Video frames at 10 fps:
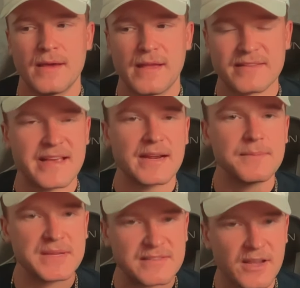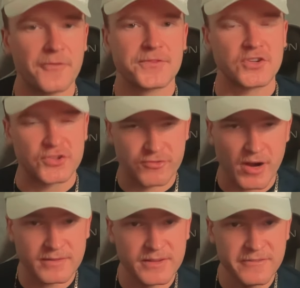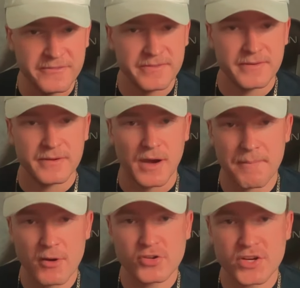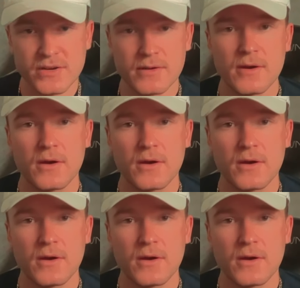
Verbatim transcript: is that going to be self-destructive emotion,